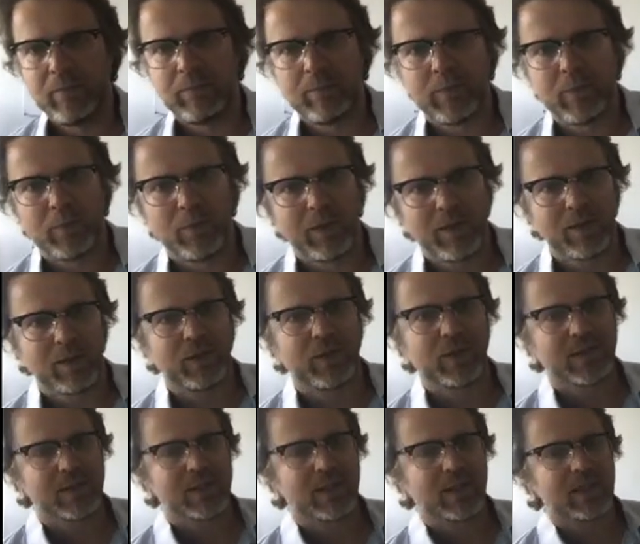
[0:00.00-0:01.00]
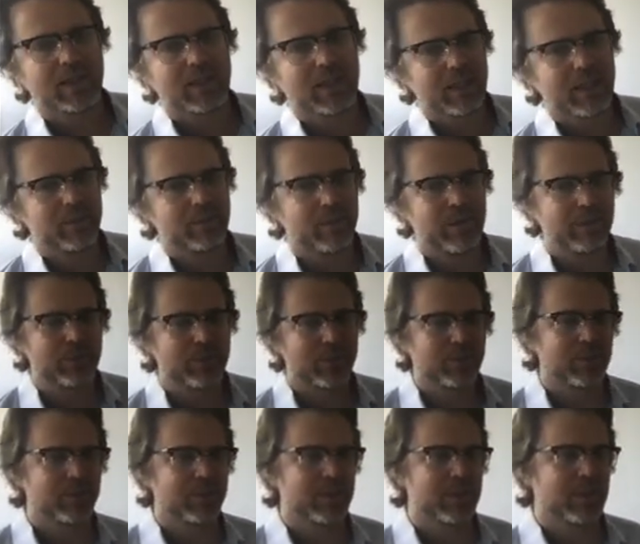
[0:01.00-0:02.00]
But one of the things that I say to
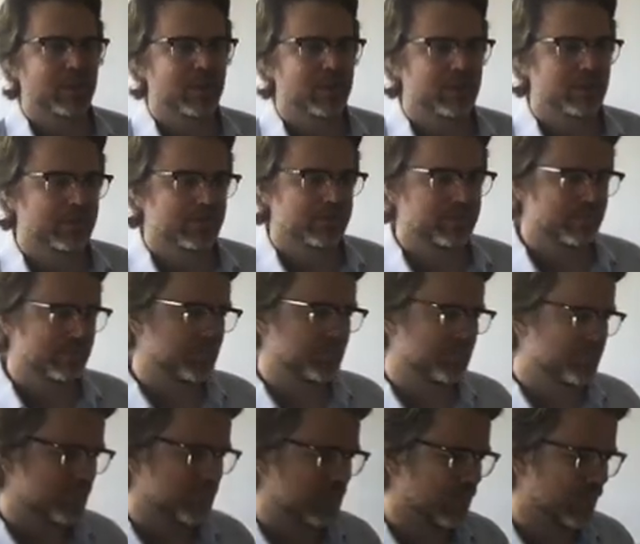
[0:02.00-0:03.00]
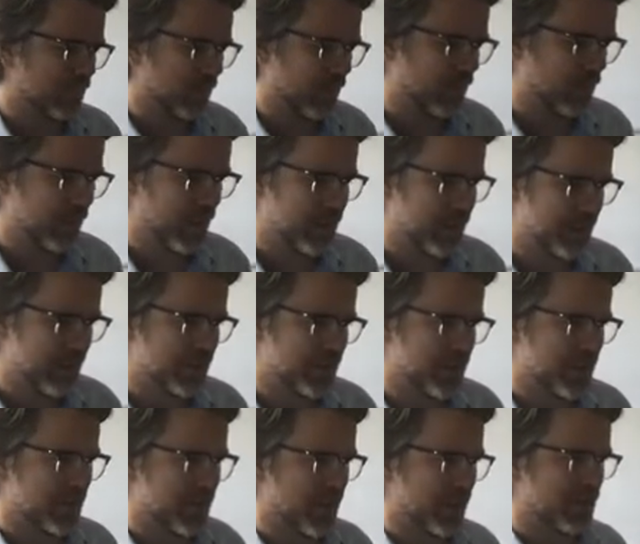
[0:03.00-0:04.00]
people when I teach
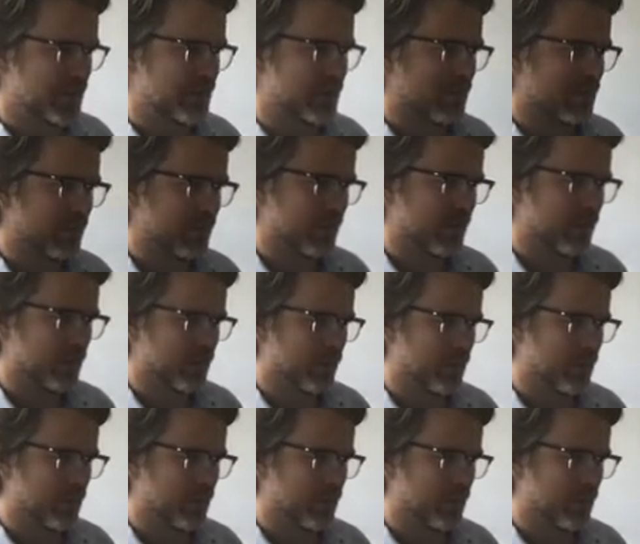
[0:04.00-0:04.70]
international criminal